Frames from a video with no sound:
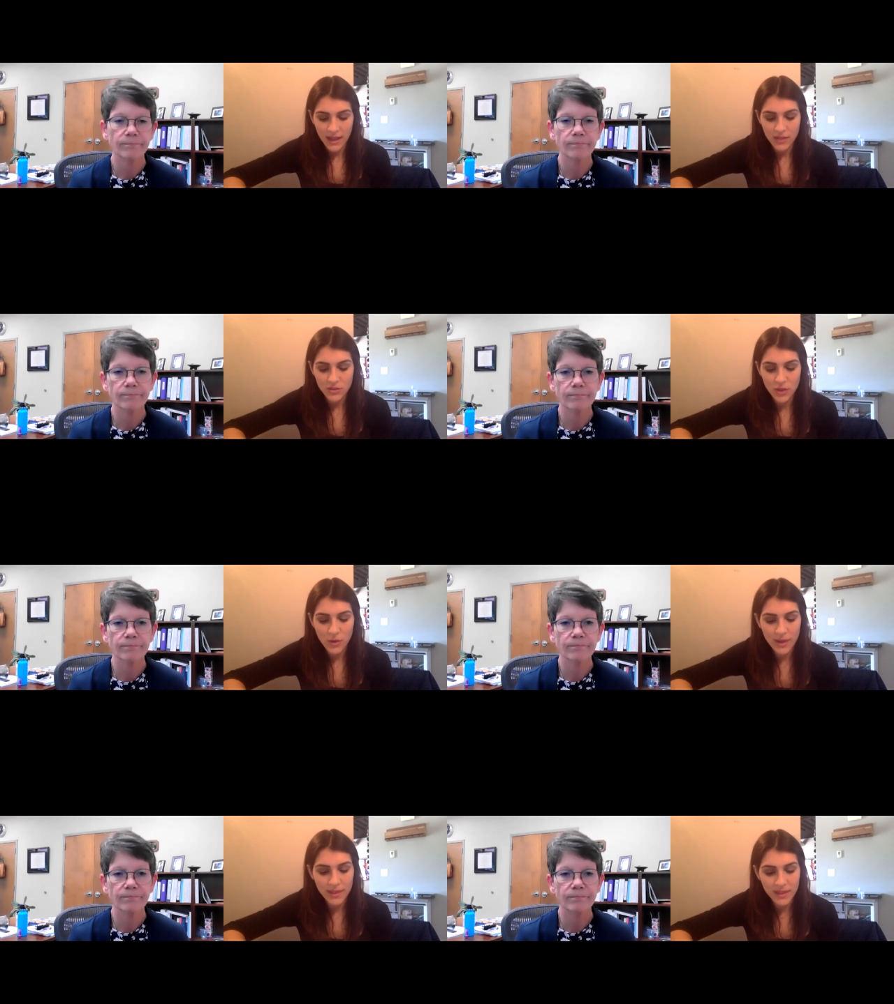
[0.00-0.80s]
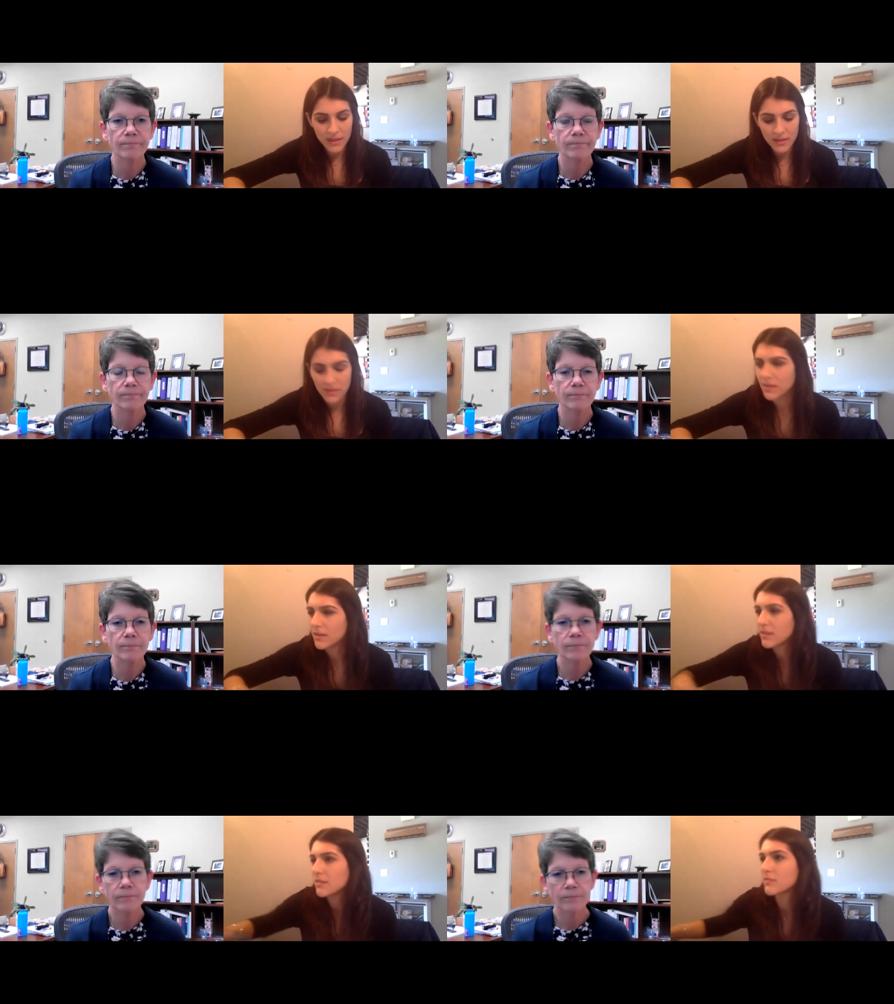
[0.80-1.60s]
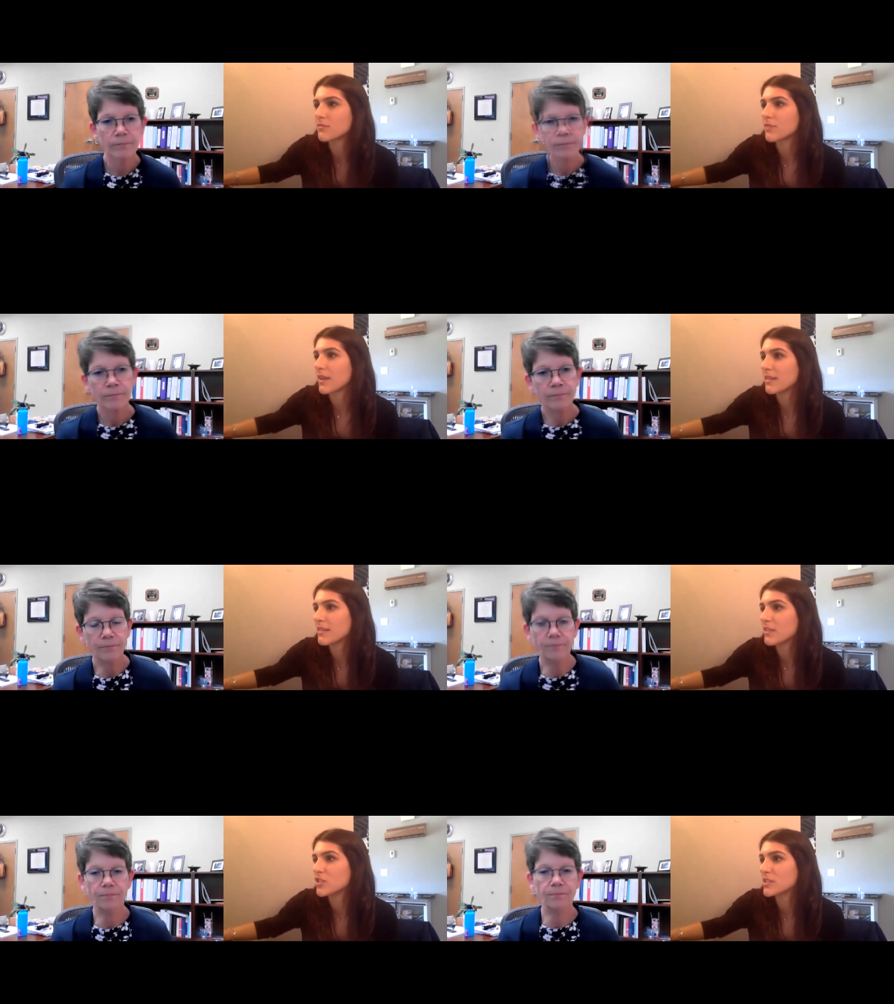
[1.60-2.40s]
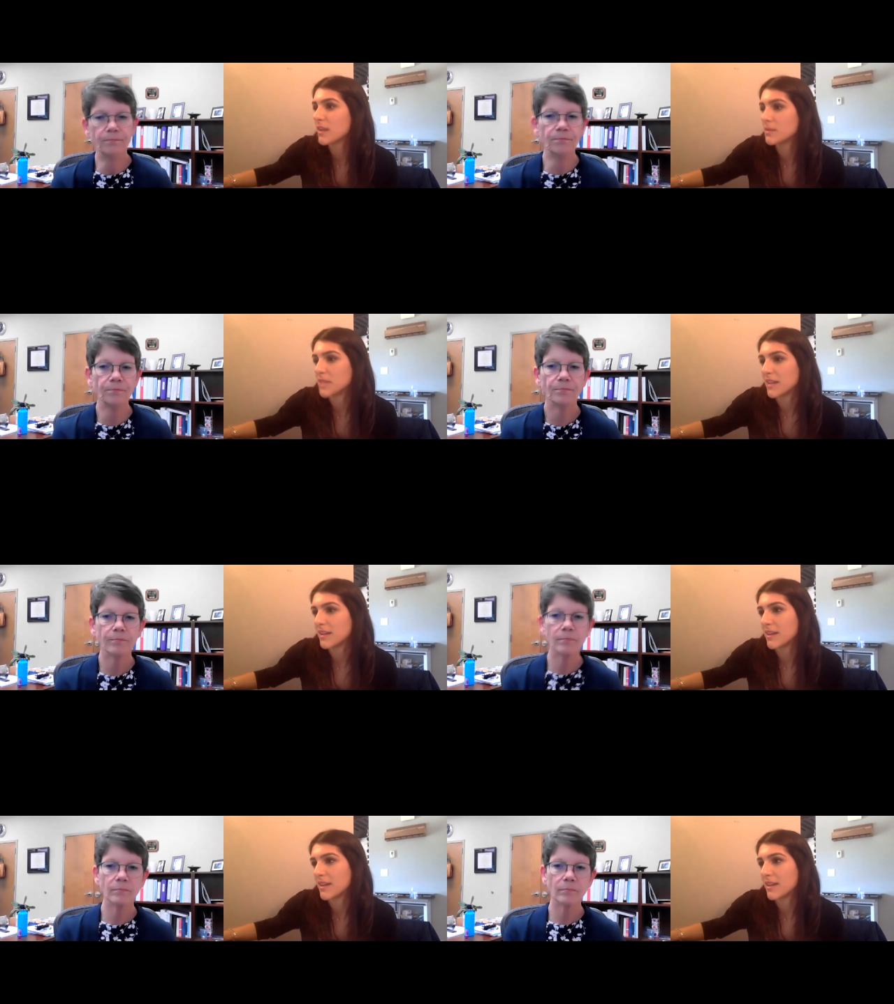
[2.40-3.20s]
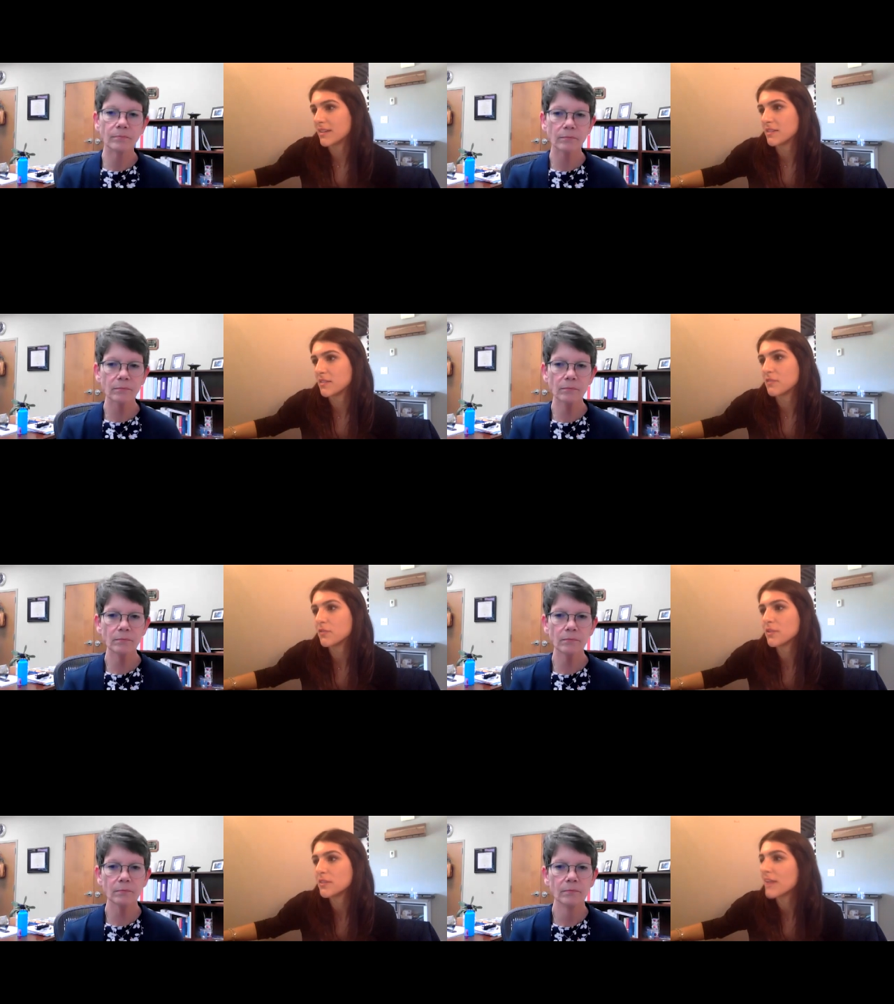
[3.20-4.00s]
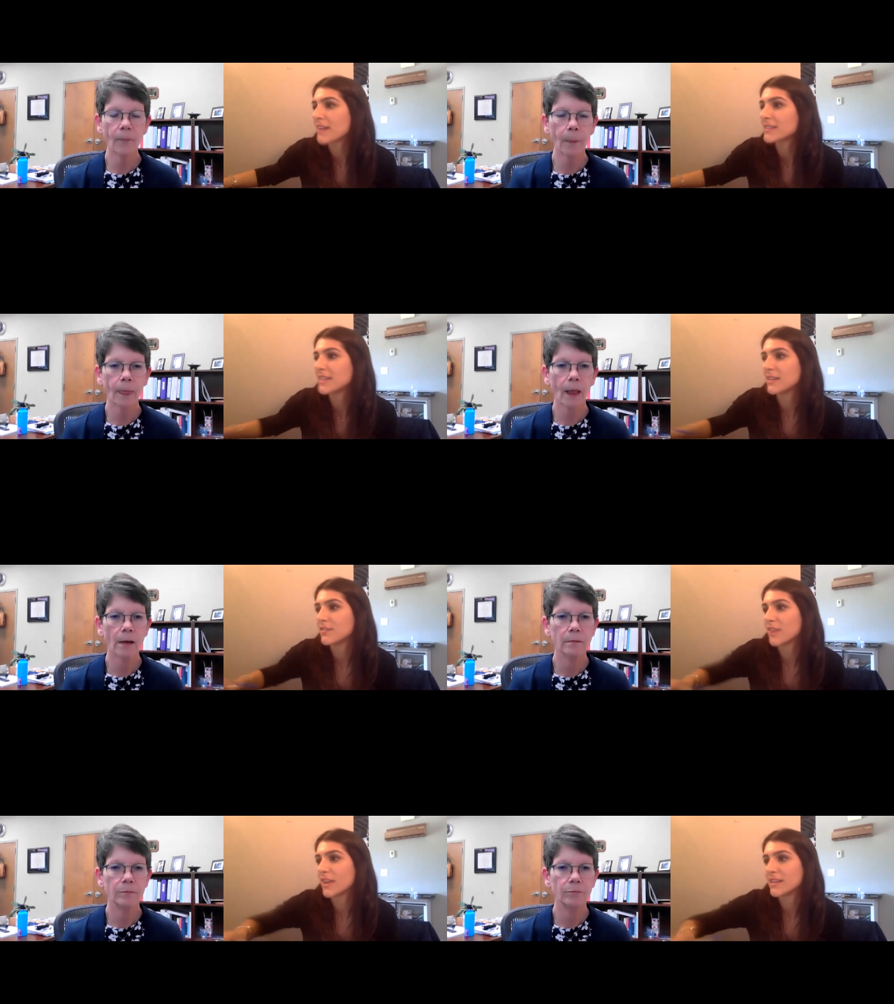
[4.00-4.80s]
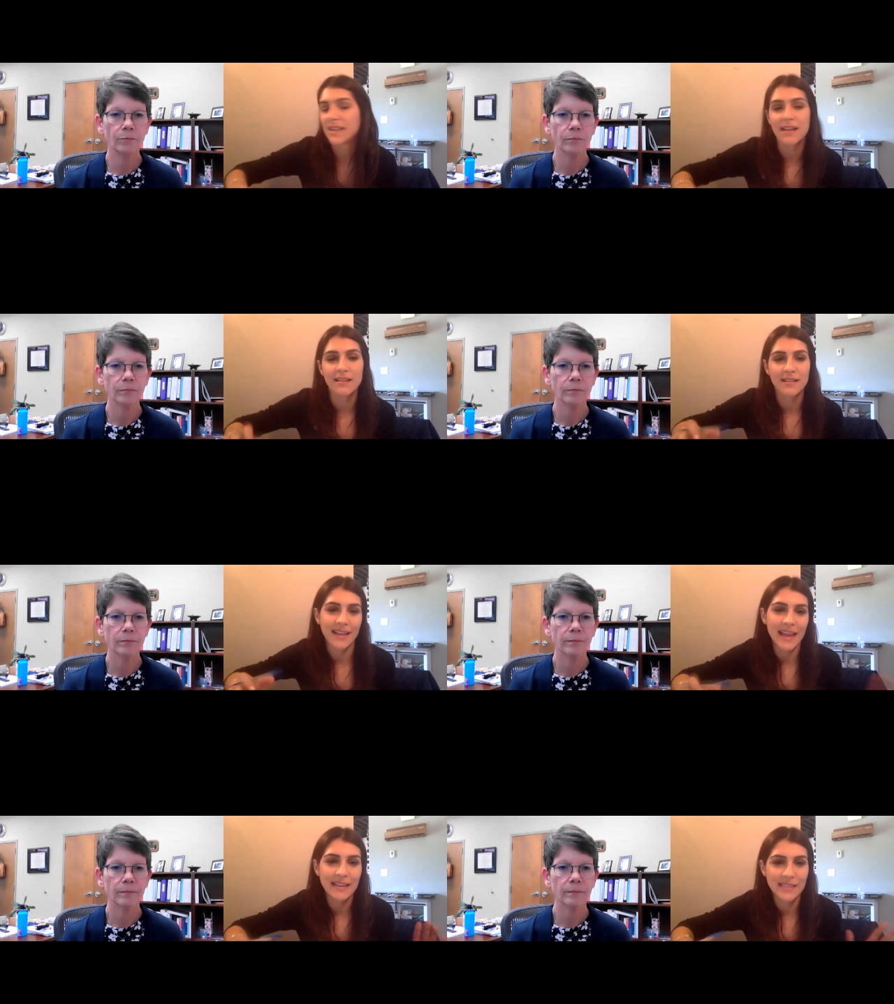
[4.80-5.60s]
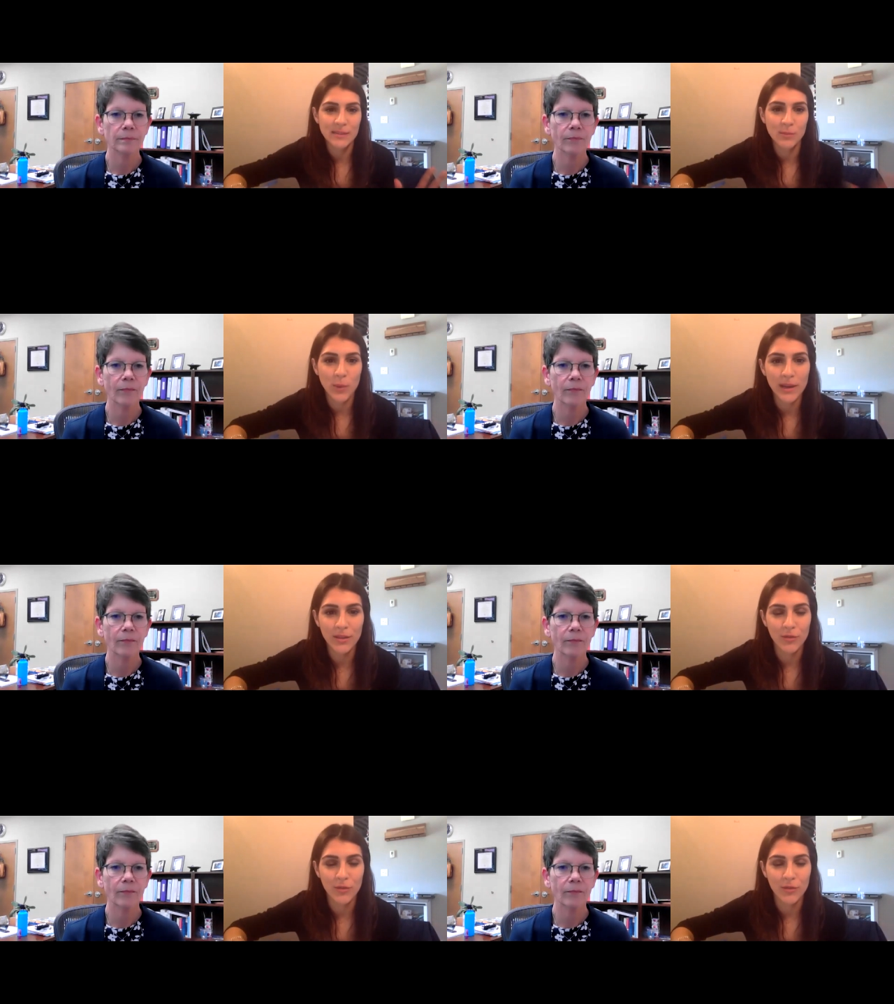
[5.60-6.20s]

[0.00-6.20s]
Speaker 1: So I think the I think they just updated it, and the fully vaccinated rate is at like 18.3,